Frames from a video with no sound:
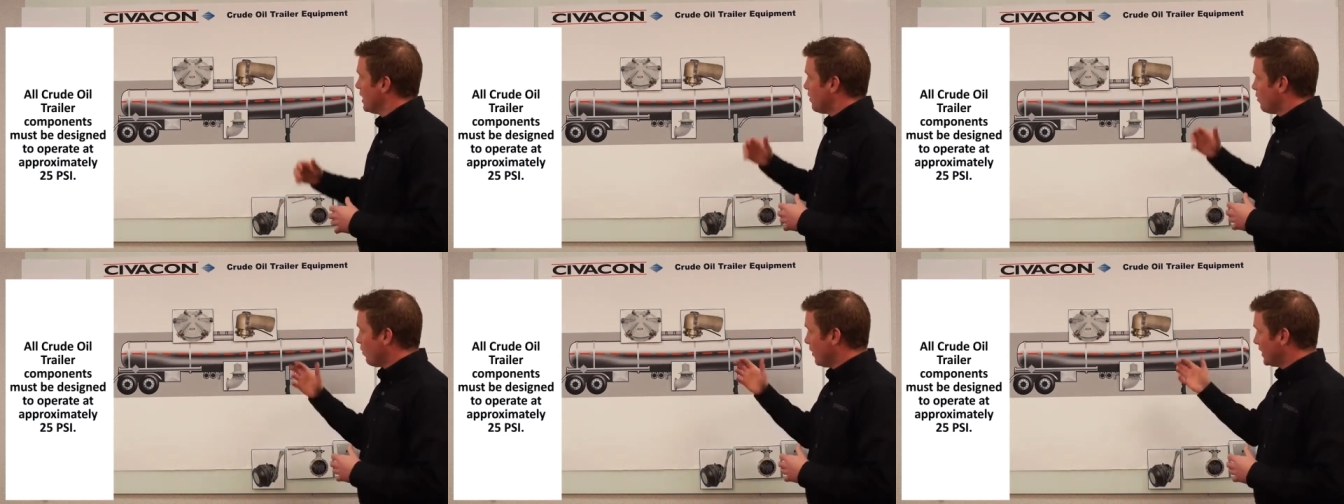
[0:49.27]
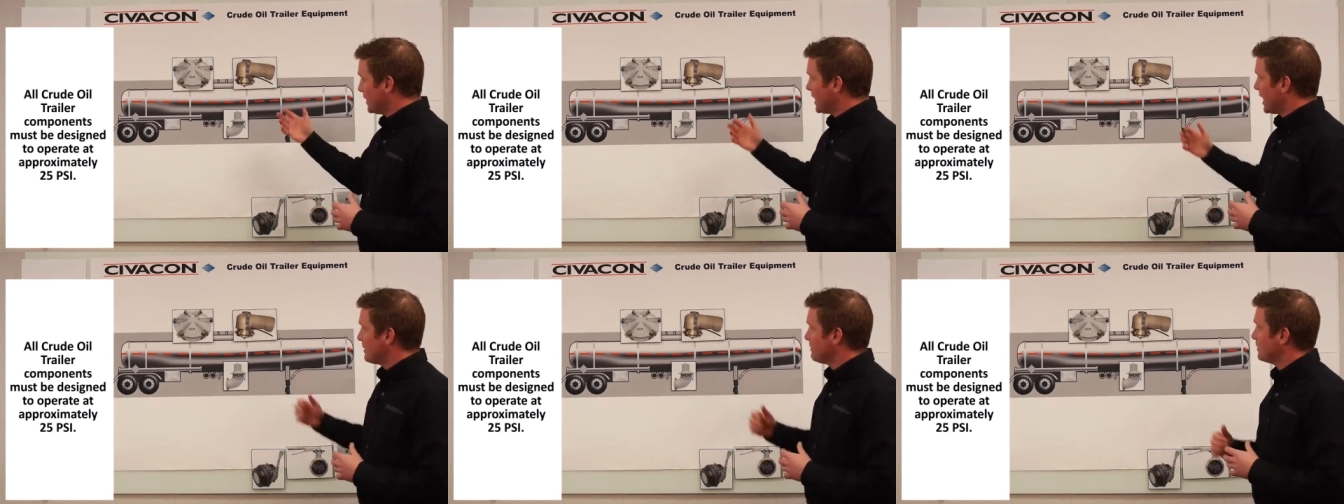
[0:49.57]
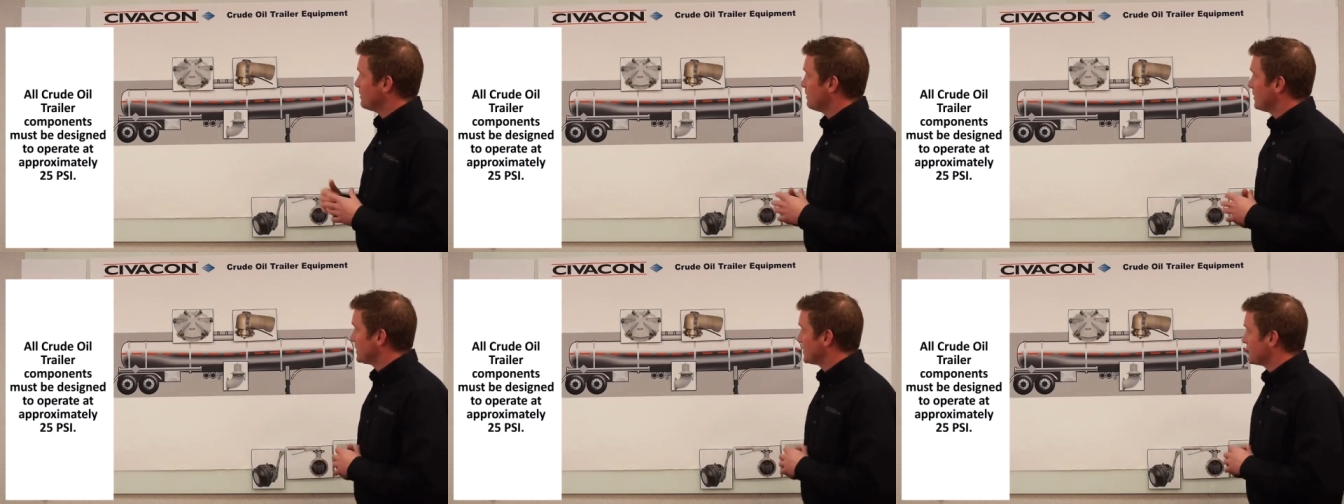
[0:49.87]
One
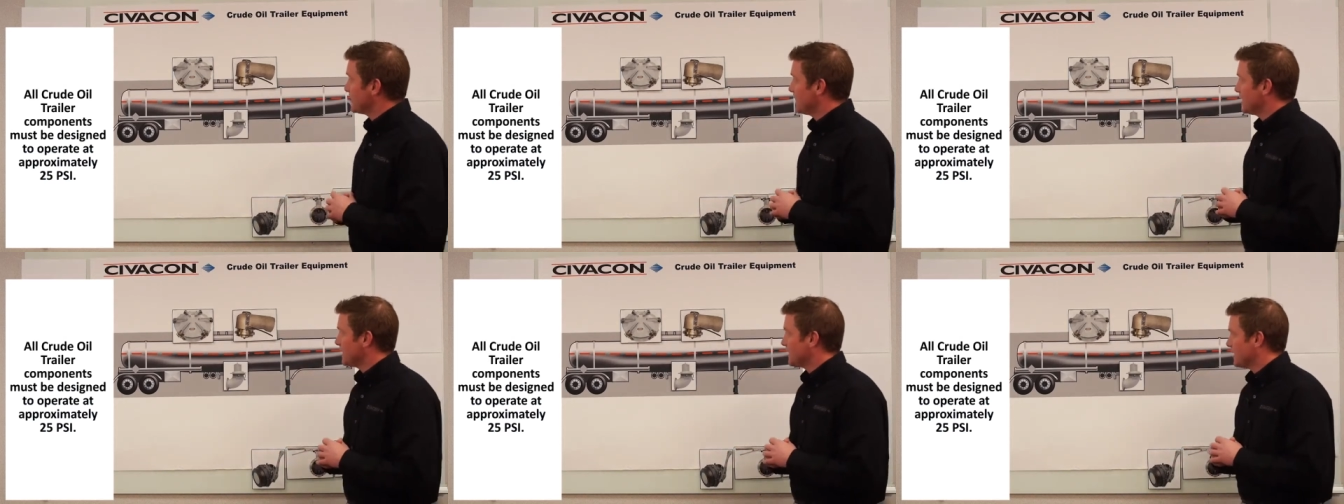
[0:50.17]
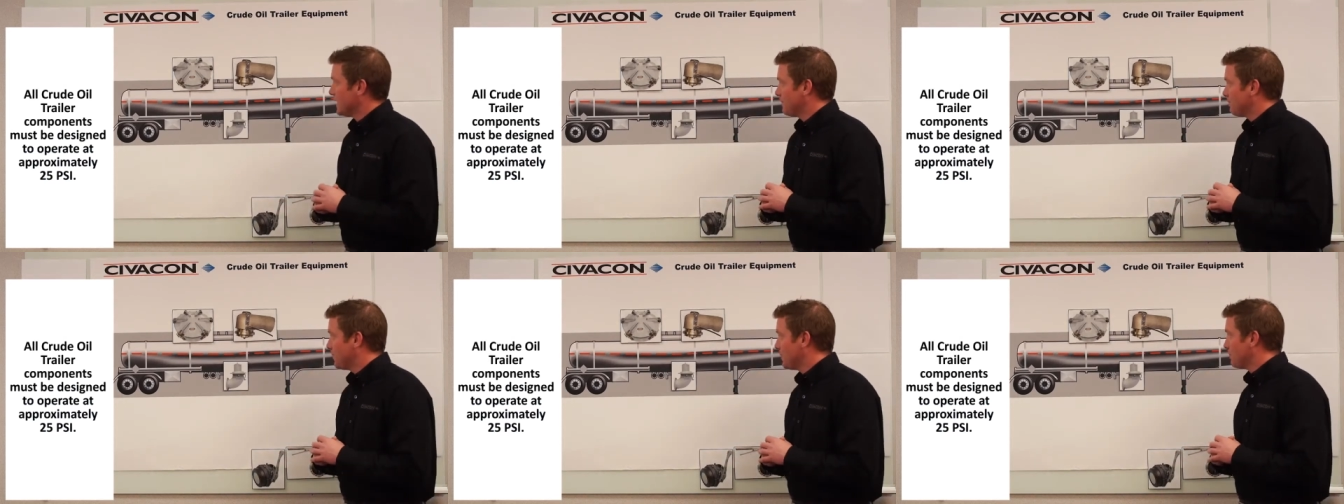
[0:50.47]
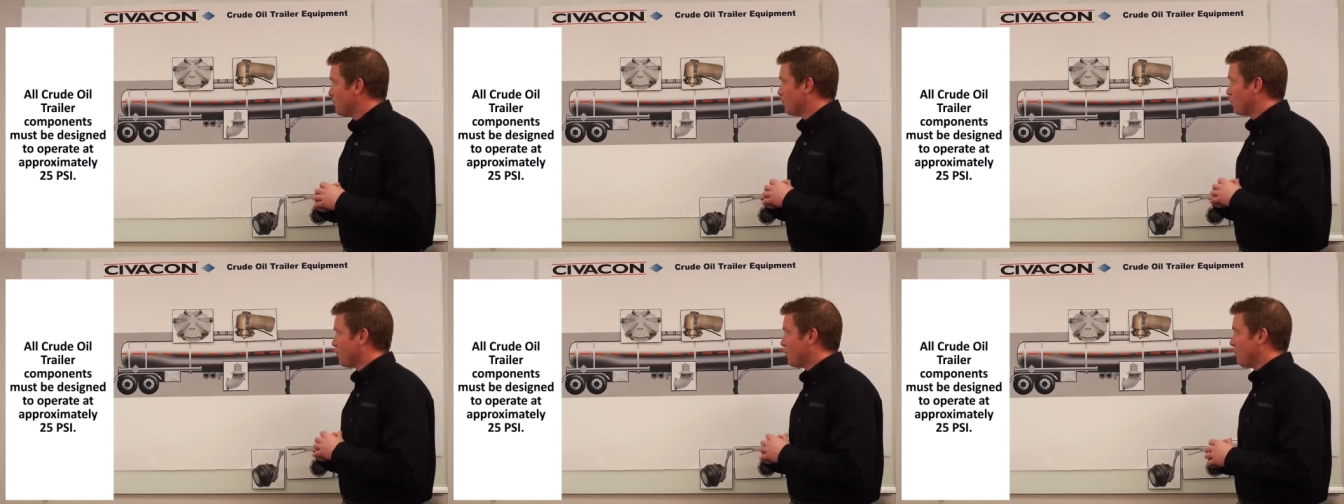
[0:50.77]
common mistake that
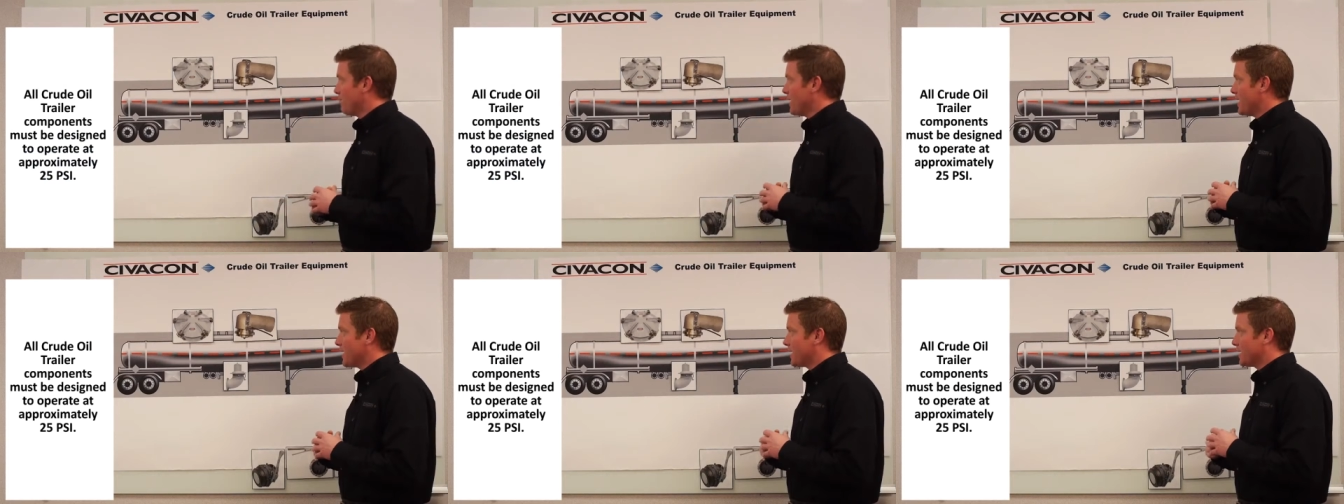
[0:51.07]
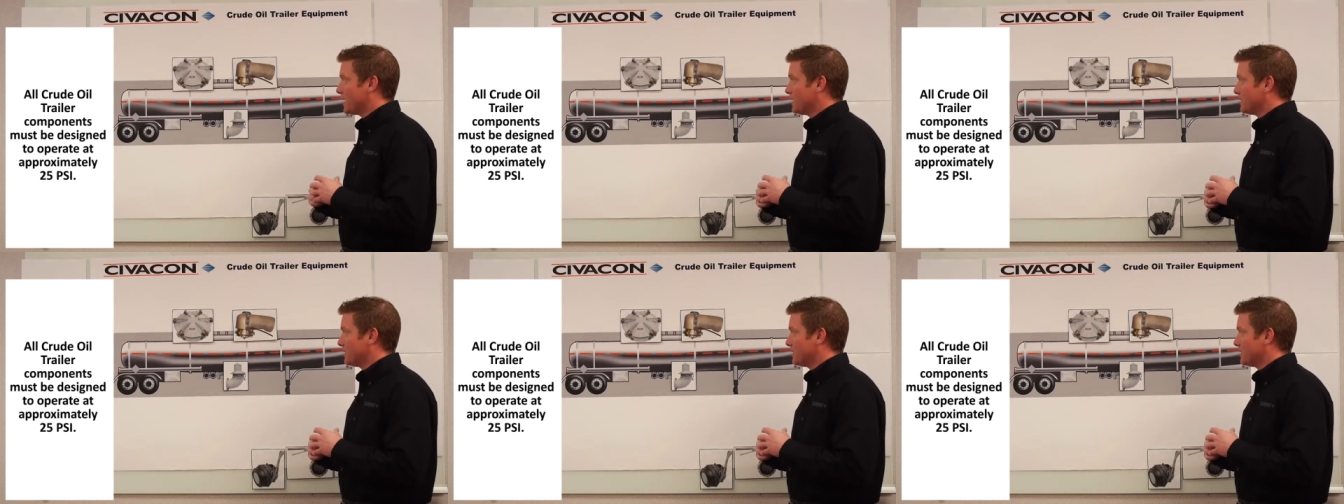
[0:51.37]
people will make